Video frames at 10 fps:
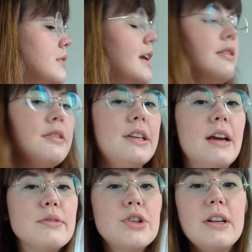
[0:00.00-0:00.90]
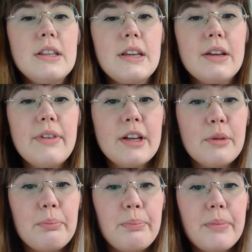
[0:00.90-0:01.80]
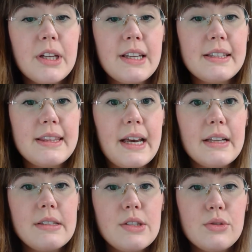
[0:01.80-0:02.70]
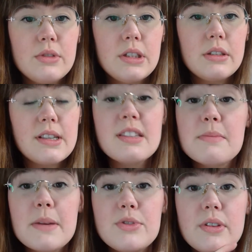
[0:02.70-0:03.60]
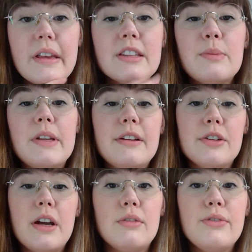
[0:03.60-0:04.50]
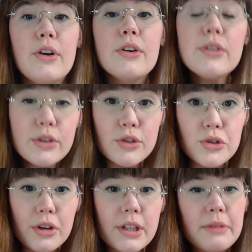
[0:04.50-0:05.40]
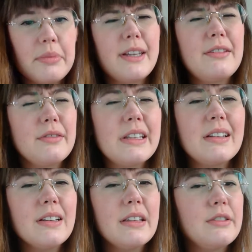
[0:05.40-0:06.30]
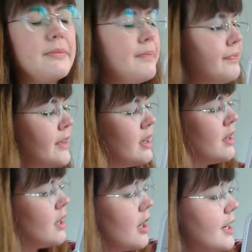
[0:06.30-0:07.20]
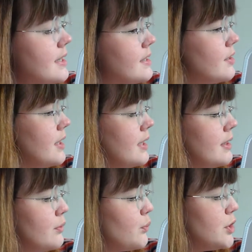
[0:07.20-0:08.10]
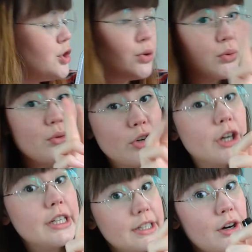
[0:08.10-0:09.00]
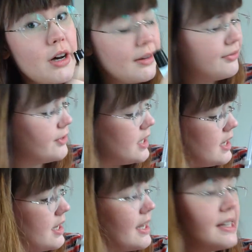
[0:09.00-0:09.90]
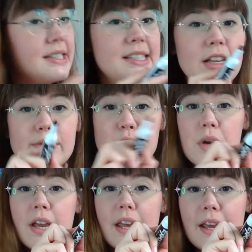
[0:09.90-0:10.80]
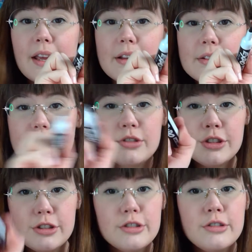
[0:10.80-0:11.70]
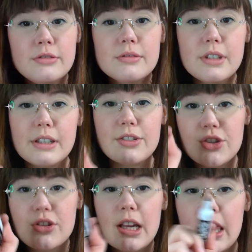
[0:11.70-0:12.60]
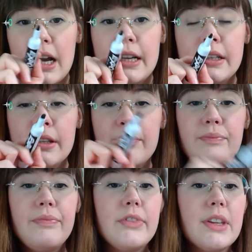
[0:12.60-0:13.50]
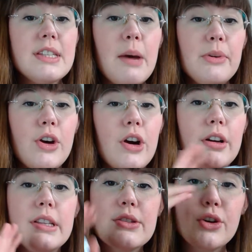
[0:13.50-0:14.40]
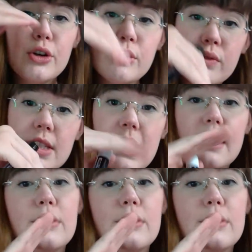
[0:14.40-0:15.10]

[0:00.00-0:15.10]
I don't think, I was trying to think if I could connect that to it, because sometimes you can depending on how far you draw it, but I don't think I can. All right, so then when you cut off, instead of doing a like a straight line, the top of the heart is curved. It's got